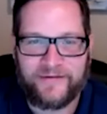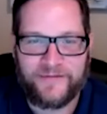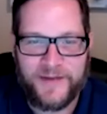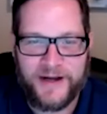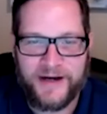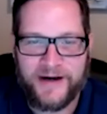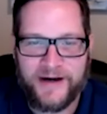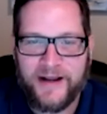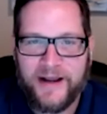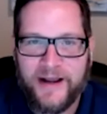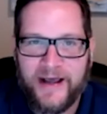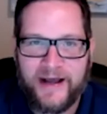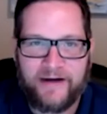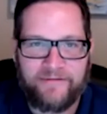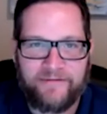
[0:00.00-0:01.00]
been
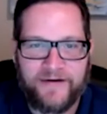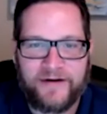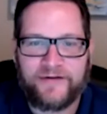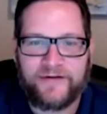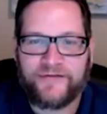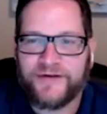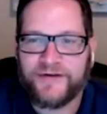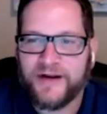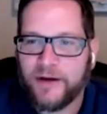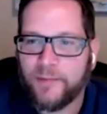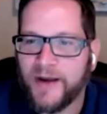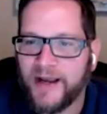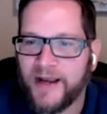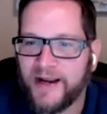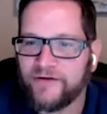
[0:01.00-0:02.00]
at a fairly steady
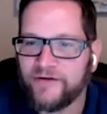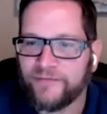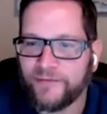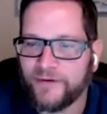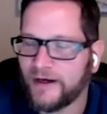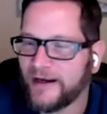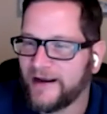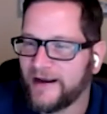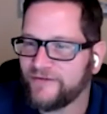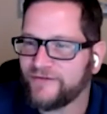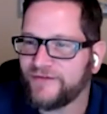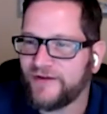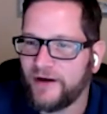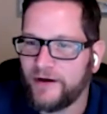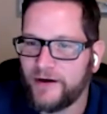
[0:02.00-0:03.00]
pace for the
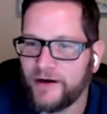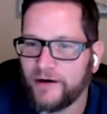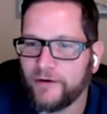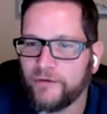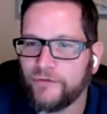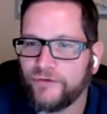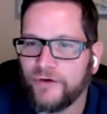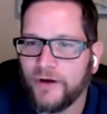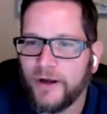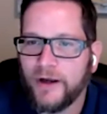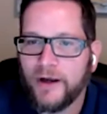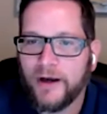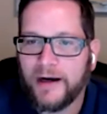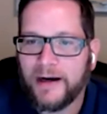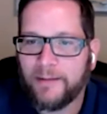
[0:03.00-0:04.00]
last 10 years,
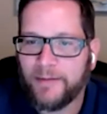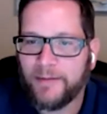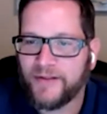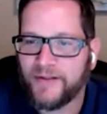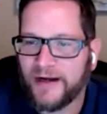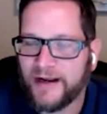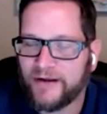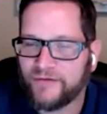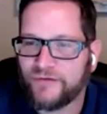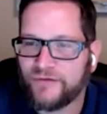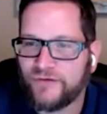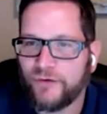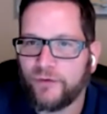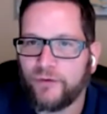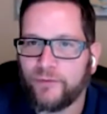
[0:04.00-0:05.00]
but in the last
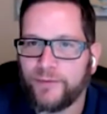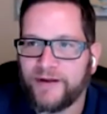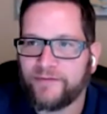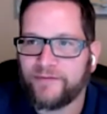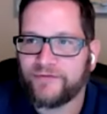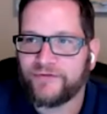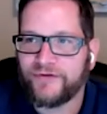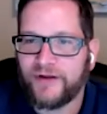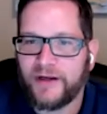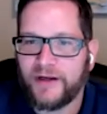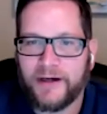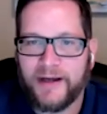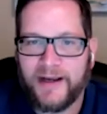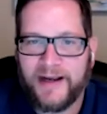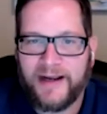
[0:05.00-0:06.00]
2, we have
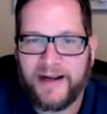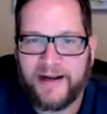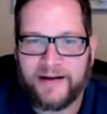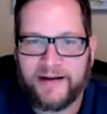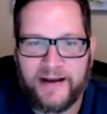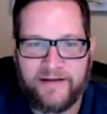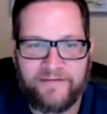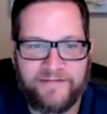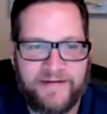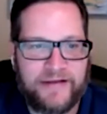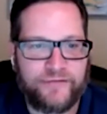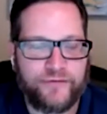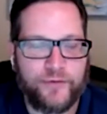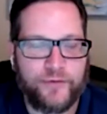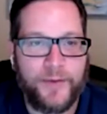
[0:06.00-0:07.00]
seen a
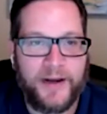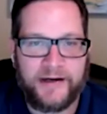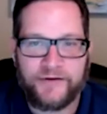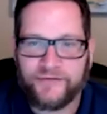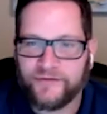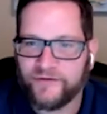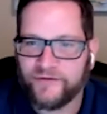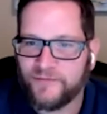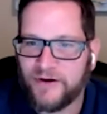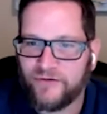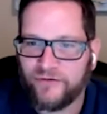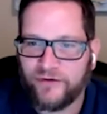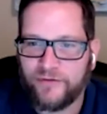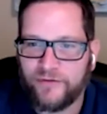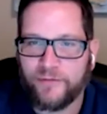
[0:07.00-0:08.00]
faster pace,
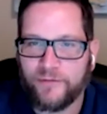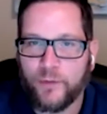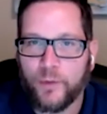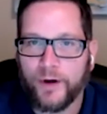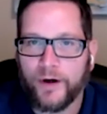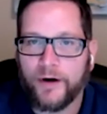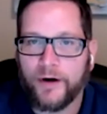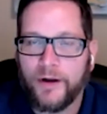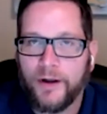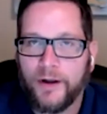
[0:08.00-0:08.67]
especially for